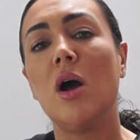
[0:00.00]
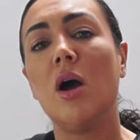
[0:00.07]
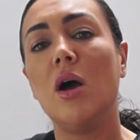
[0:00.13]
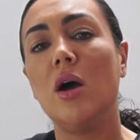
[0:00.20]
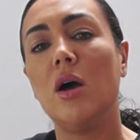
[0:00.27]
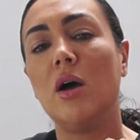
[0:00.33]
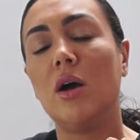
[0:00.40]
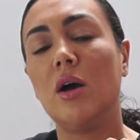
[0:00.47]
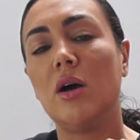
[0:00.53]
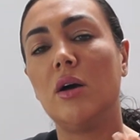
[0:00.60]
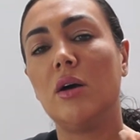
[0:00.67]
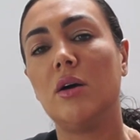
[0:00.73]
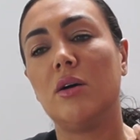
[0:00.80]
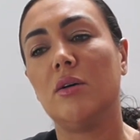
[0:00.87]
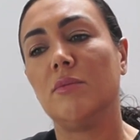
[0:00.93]

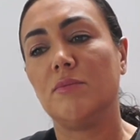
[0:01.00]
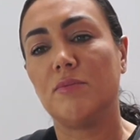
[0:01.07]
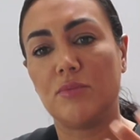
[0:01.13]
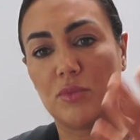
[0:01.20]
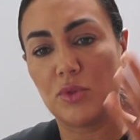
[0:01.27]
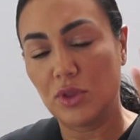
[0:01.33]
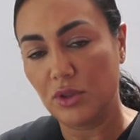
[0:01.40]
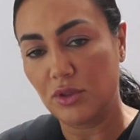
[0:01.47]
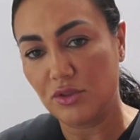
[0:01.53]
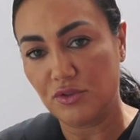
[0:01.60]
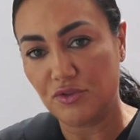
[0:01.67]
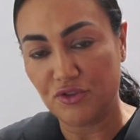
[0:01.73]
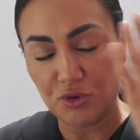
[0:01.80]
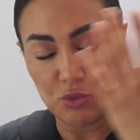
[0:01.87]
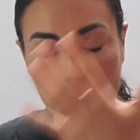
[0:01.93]

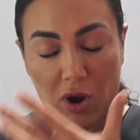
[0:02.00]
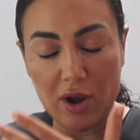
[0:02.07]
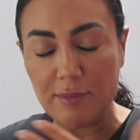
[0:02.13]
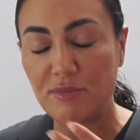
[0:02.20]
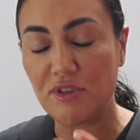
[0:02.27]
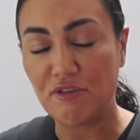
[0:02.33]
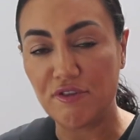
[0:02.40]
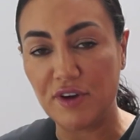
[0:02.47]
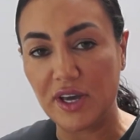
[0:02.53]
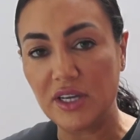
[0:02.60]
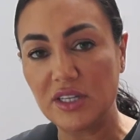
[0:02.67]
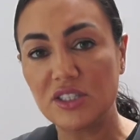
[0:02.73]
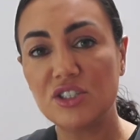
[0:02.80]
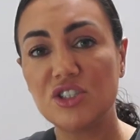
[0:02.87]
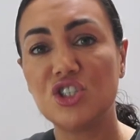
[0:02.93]
to wipe the
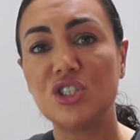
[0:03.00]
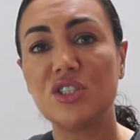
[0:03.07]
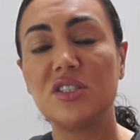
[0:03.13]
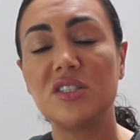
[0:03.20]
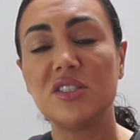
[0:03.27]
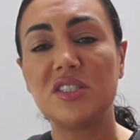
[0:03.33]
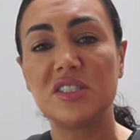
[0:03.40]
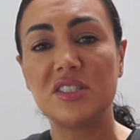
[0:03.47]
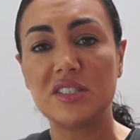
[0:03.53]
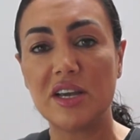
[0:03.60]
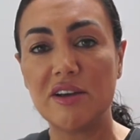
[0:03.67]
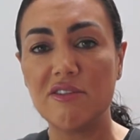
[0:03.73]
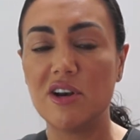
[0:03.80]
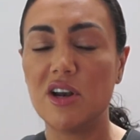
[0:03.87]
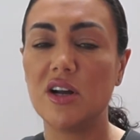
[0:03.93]
face, just to
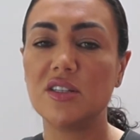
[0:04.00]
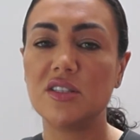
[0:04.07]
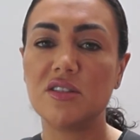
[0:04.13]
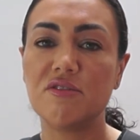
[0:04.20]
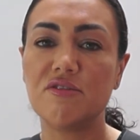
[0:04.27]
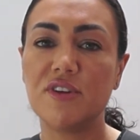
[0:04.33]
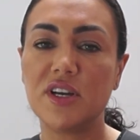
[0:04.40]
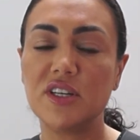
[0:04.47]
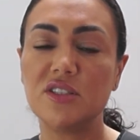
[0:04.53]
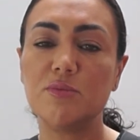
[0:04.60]
sterilize the face,